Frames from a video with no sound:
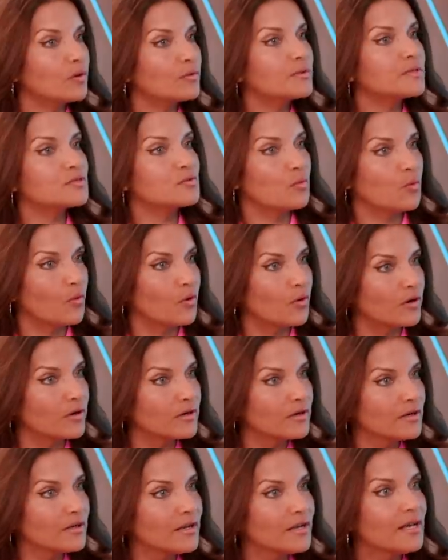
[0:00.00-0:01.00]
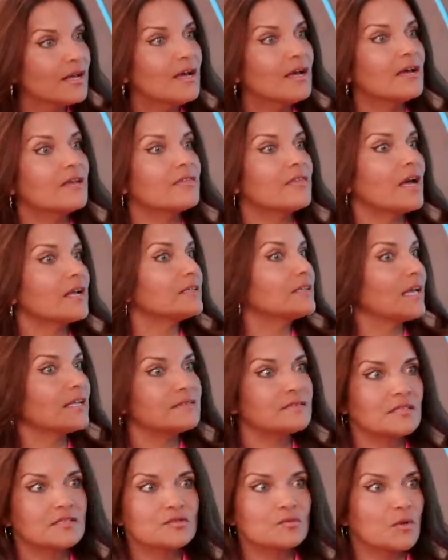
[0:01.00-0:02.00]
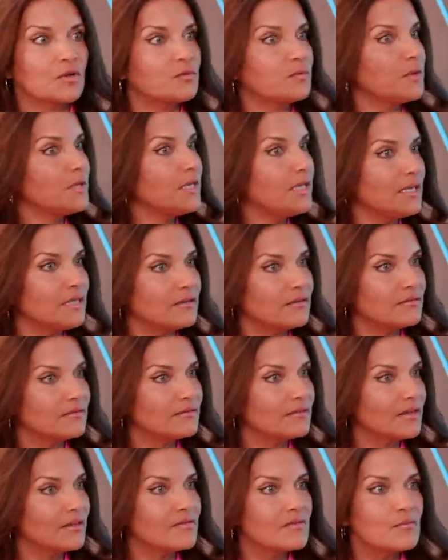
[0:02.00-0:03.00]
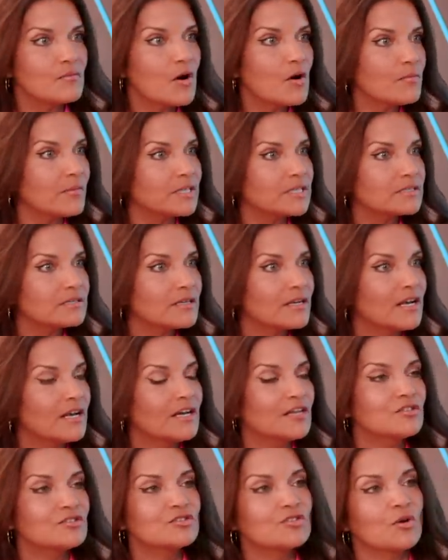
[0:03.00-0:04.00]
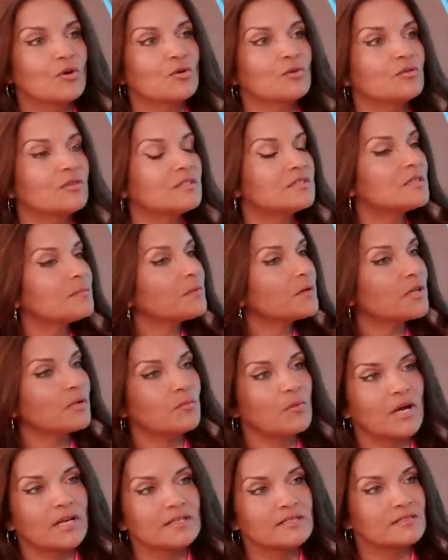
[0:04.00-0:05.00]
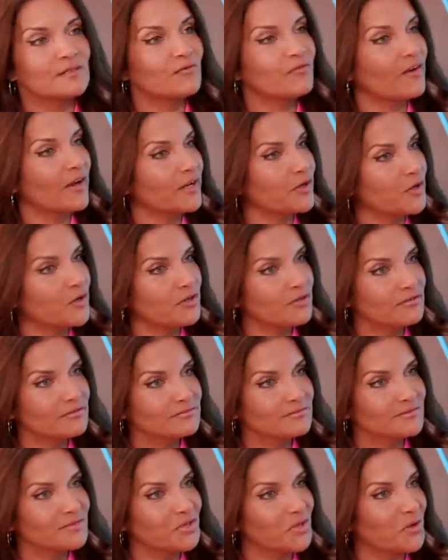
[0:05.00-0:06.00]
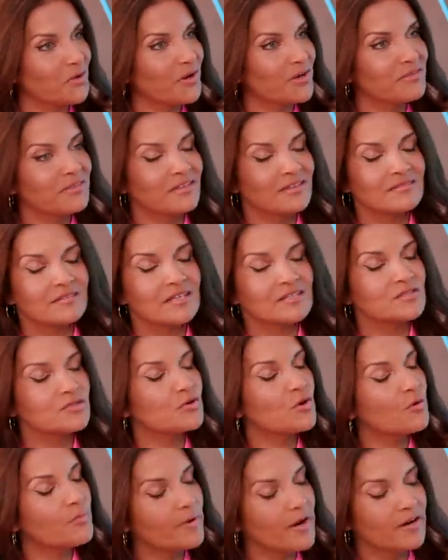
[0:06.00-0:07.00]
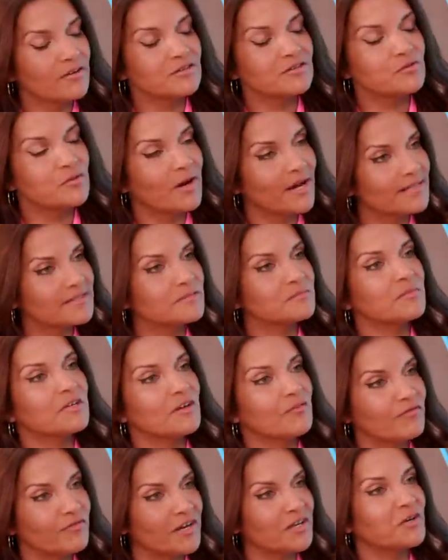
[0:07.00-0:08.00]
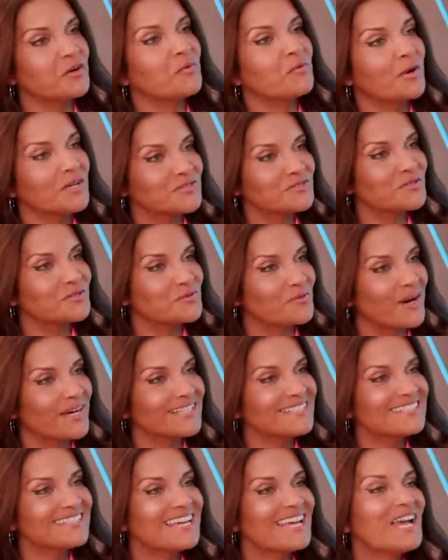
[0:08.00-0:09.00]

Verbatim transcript: always worn that gets us what we need in the moment. So the typical one is the fighter. You know, I think there's no parent who hasn't been a fighter once or twice.